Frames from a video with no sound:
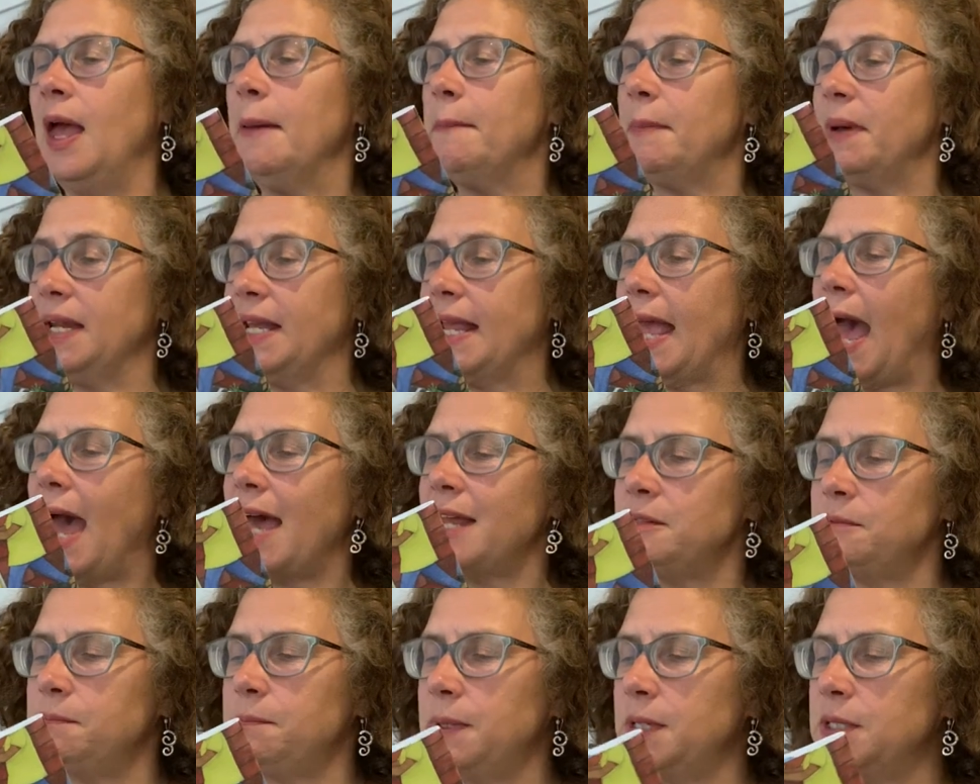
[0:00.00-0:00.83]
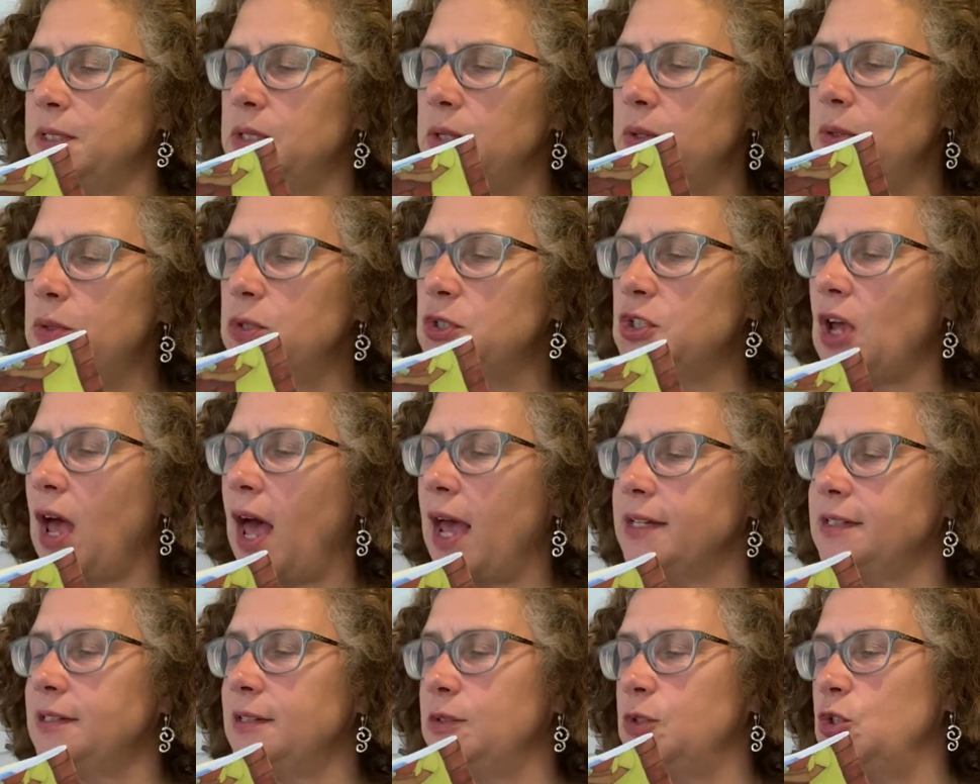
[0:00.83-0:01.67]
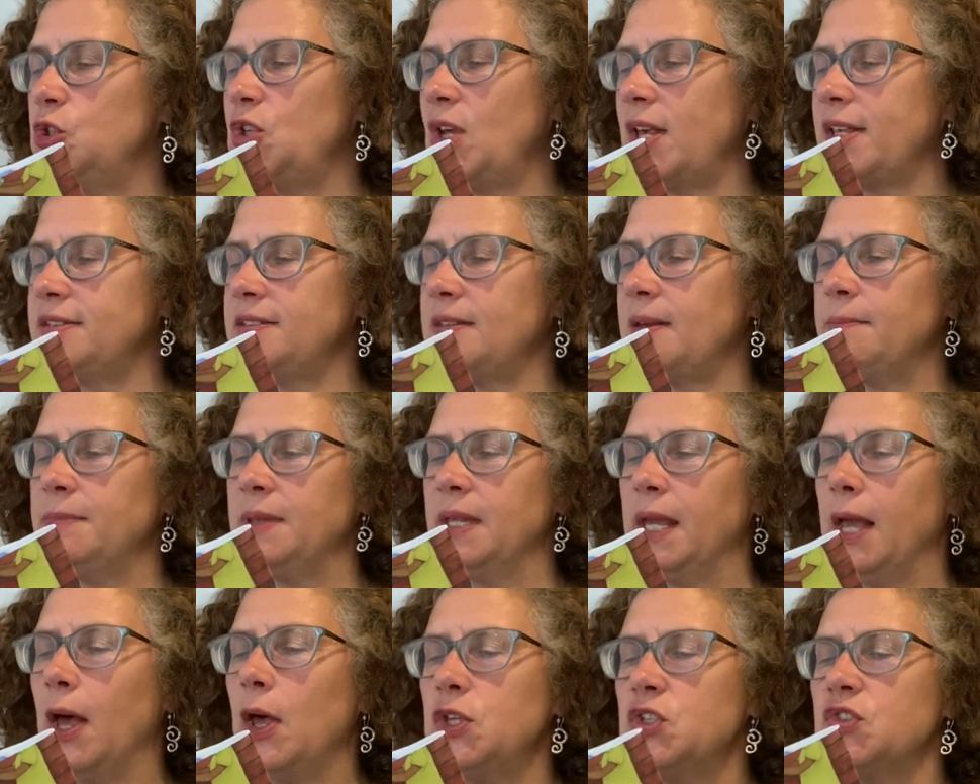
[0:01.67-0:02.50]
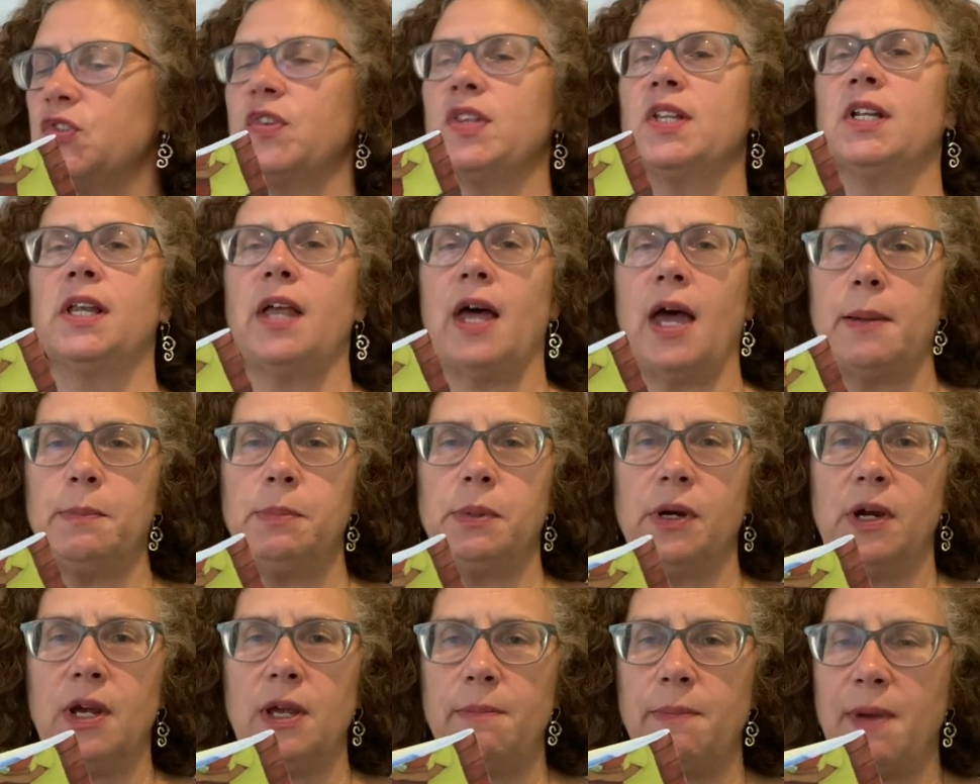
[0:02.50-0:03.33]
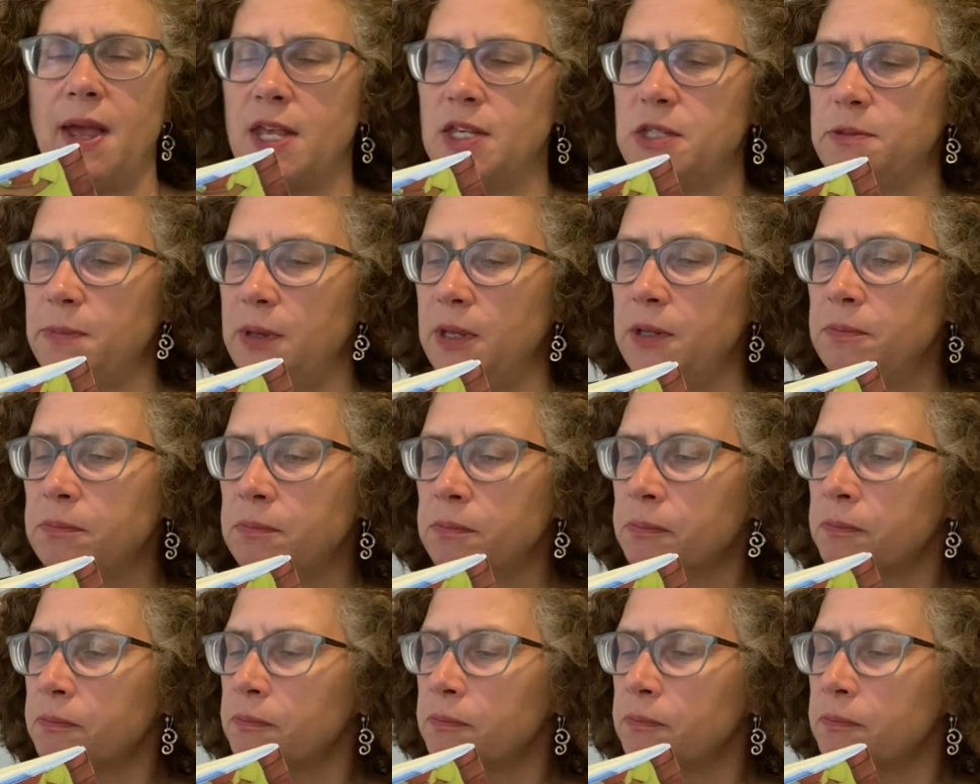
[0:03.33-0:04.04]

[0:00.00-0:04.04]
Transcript: but he hadn't been too shy to suggest something else for the library basement